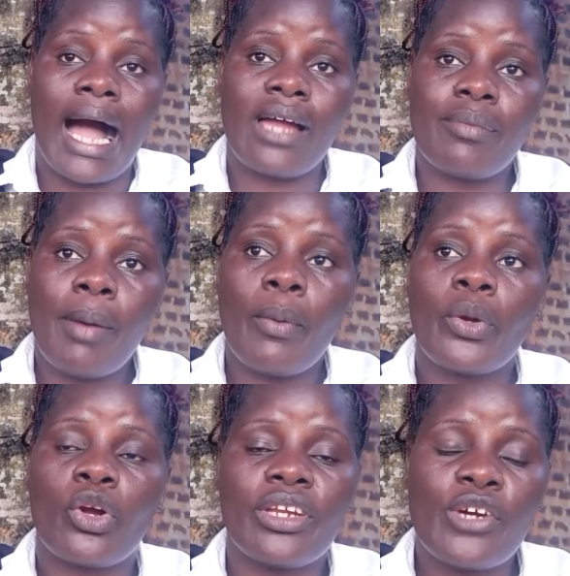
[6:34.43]
I remember
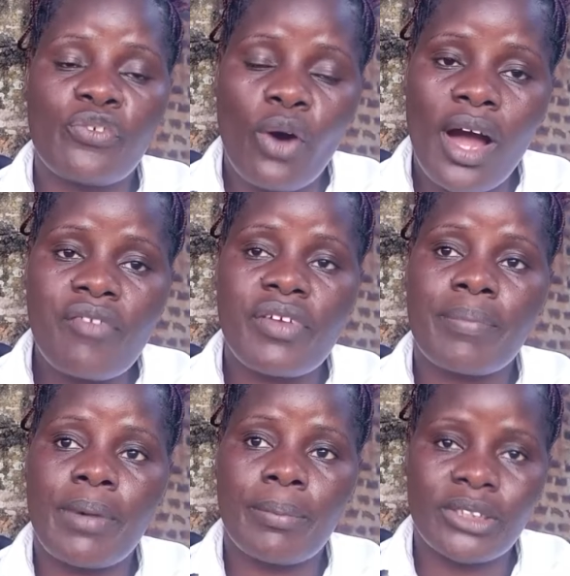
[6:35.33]
we got the
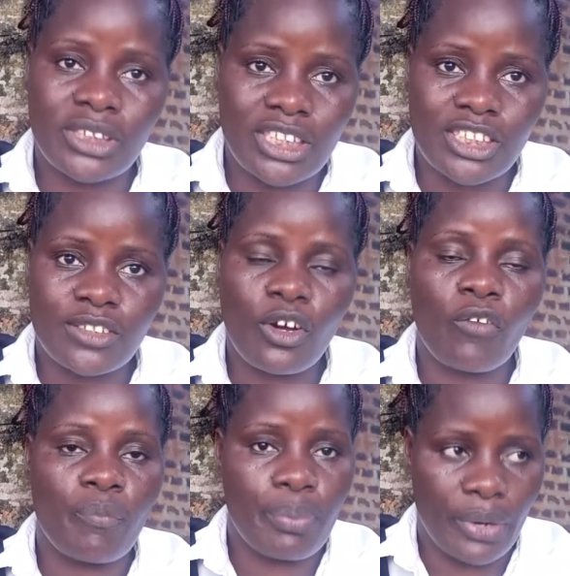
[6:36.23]
400 baby chicks
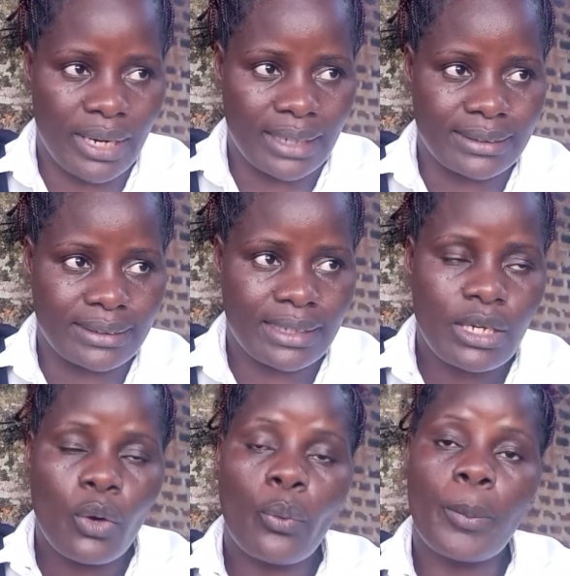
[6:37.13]
of broilers.
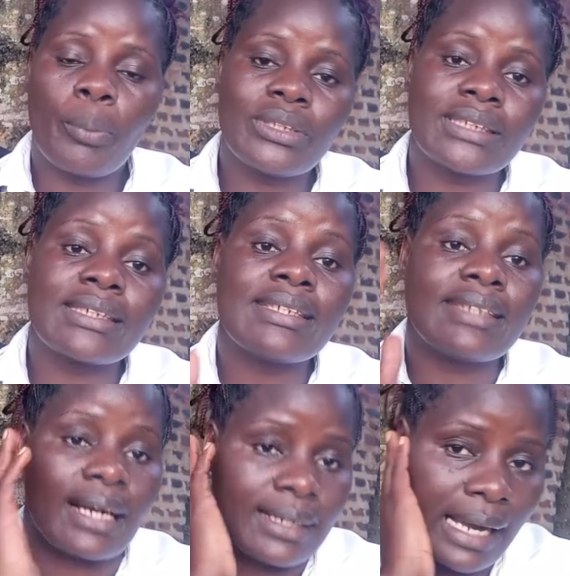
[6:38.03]
We put it in
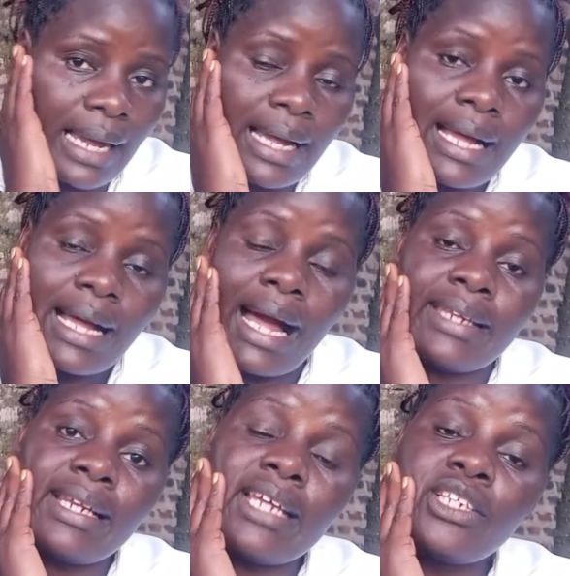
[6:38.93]
the car,
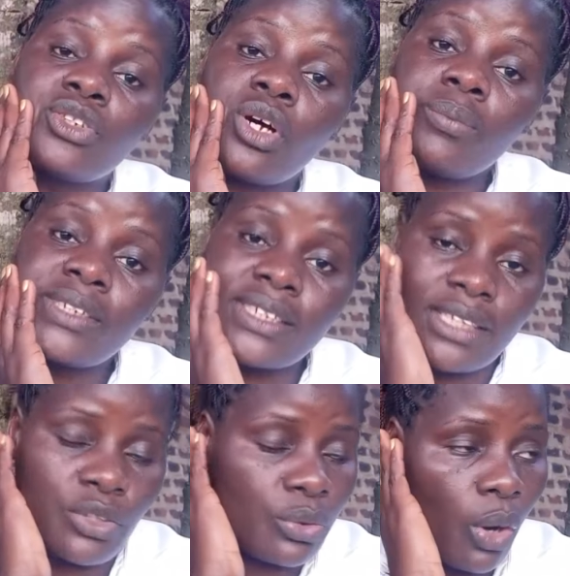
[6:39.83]
and the lady told me,
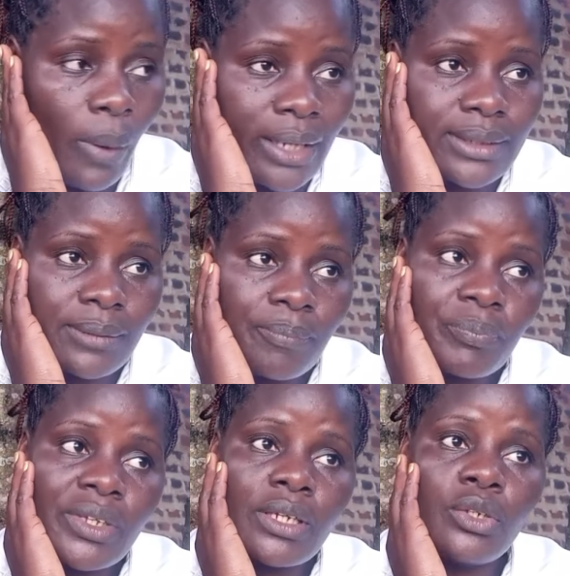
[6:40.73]
Sisi, you know what?
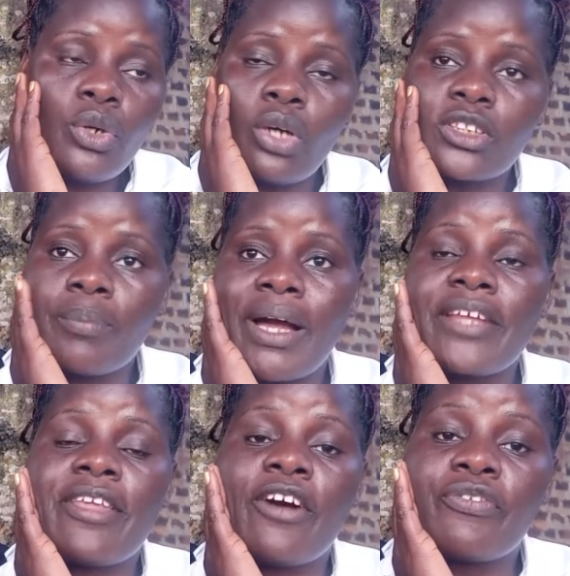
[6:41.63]
You also
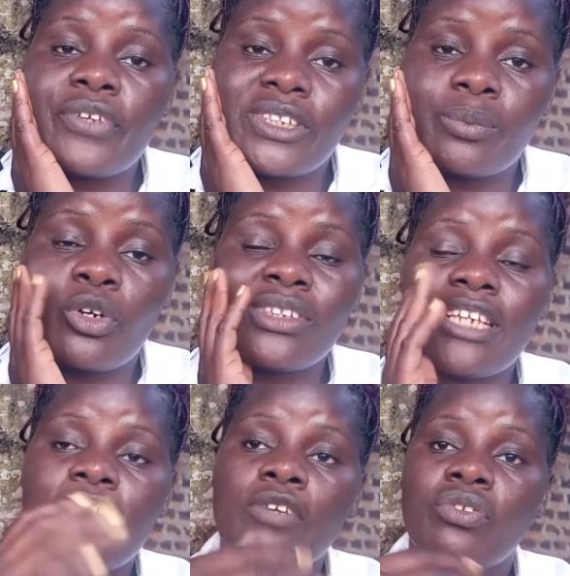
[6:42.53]
buy their feeds, because
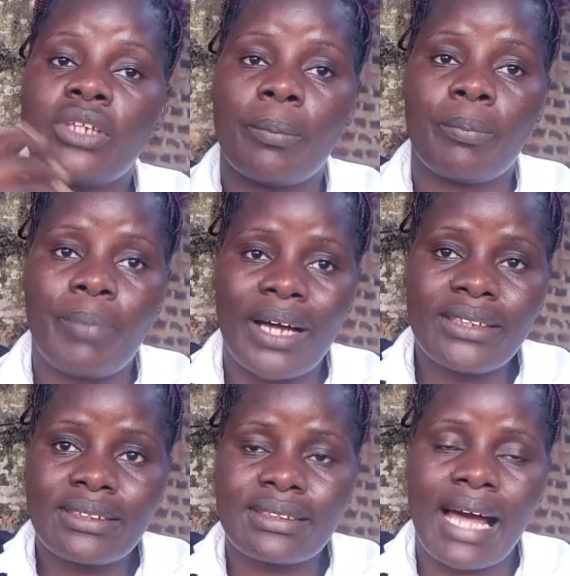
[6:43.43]
they give you the
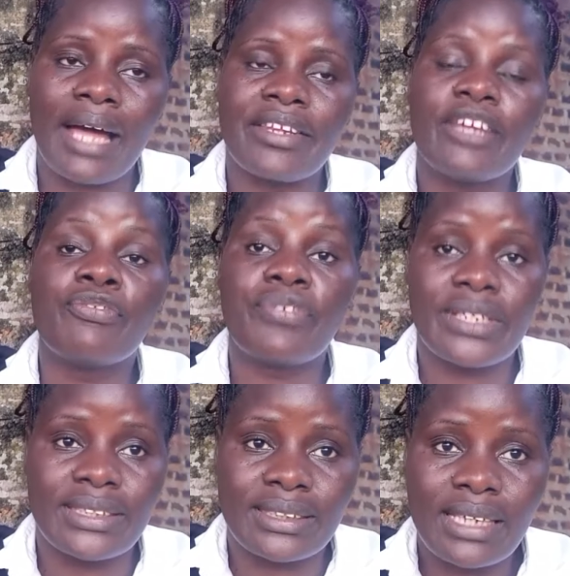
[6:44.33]
birds and the
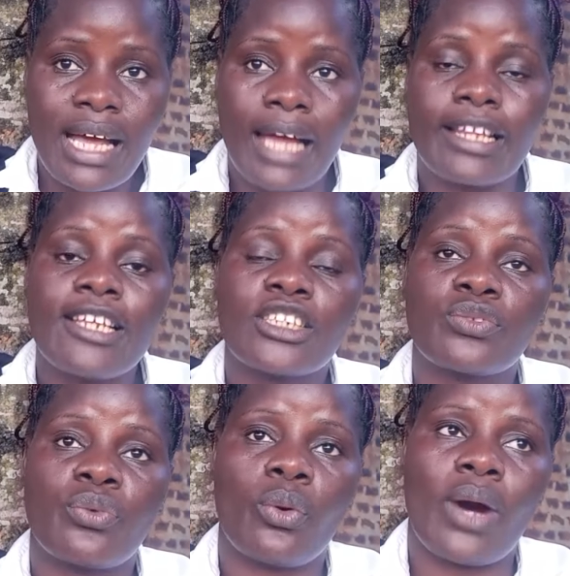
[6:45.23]
feeds at
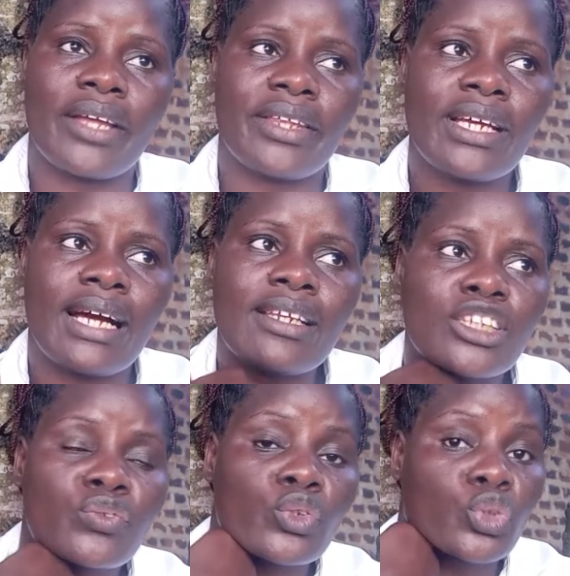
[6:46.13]
least for
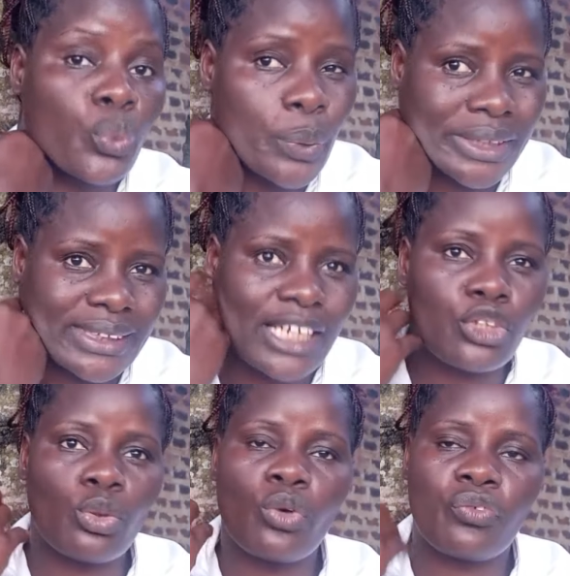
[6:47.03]
2 weeks.
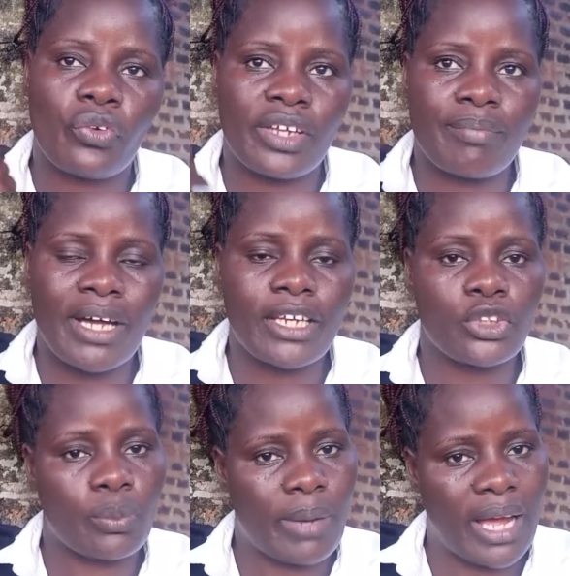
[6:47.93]
Then you look for the
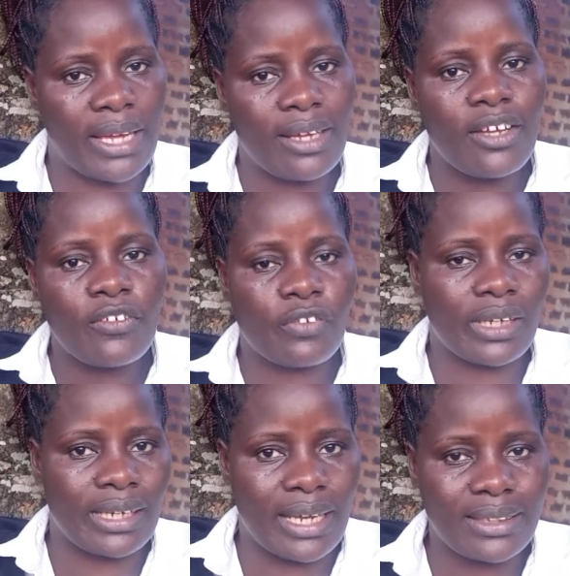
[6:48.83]
money to buy for
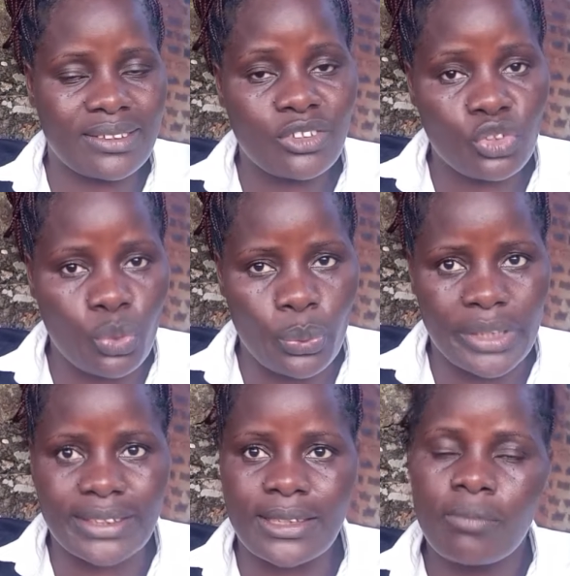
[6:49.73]
the next 2
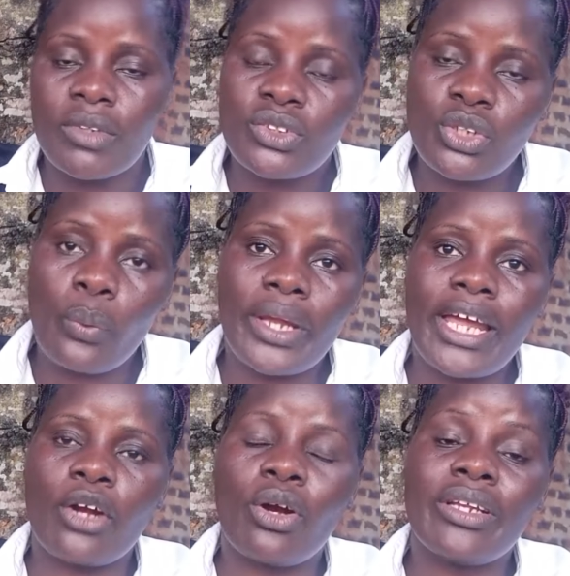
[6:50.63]
weeks. So
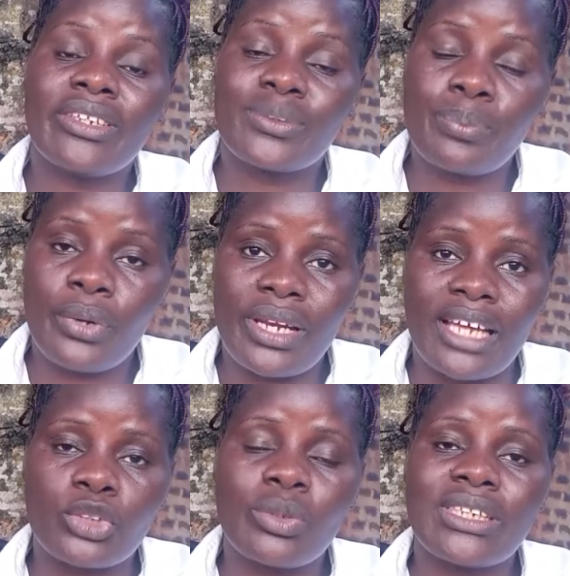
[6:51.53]
when I got these
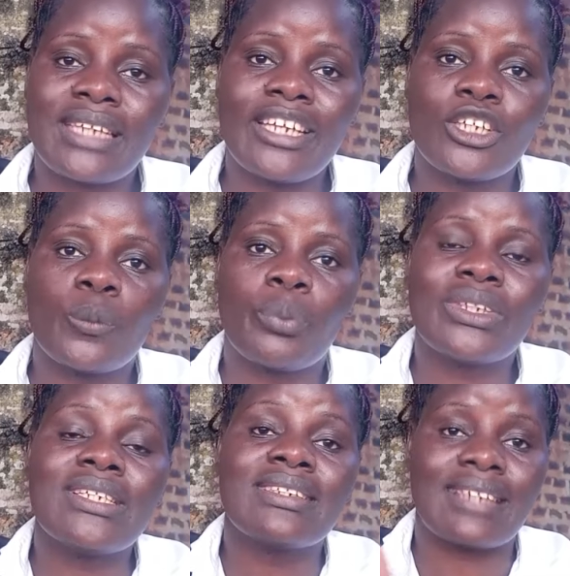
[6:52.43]
broilers, we decided to
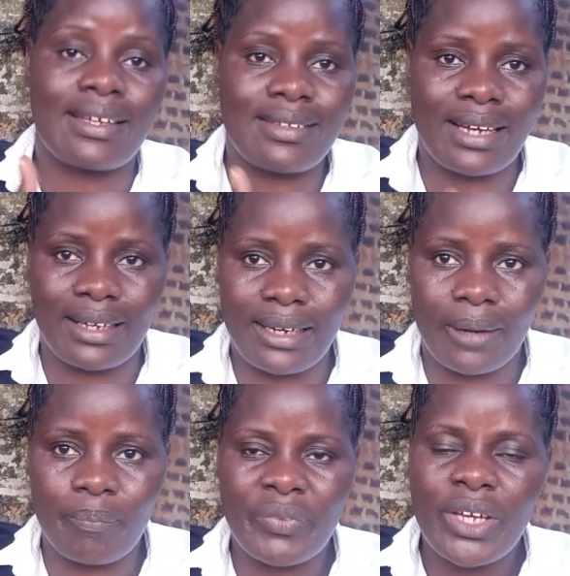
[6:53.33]
put inside the
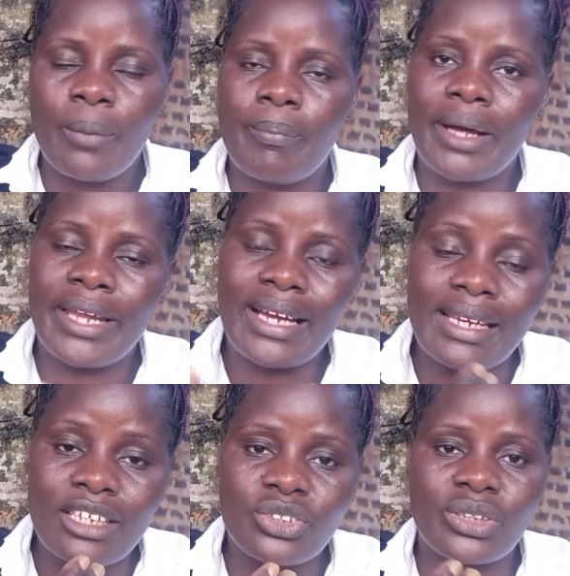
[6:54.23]
car.
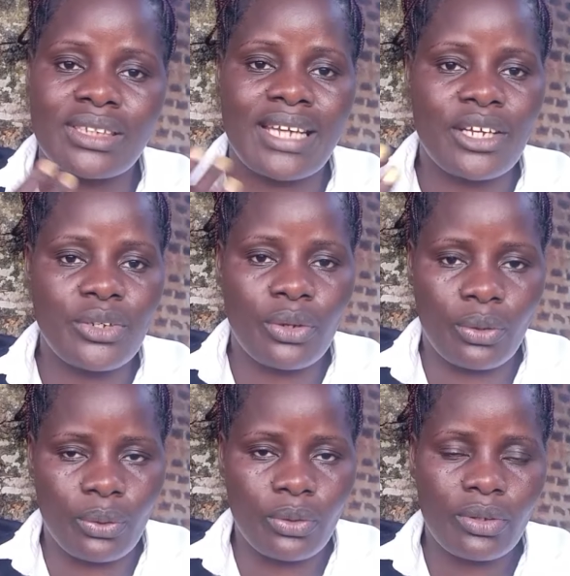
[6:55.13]
Madam, little did I
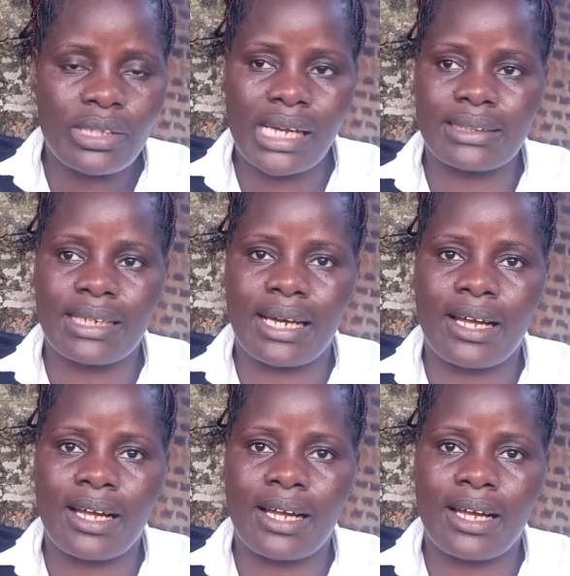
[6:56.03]
know that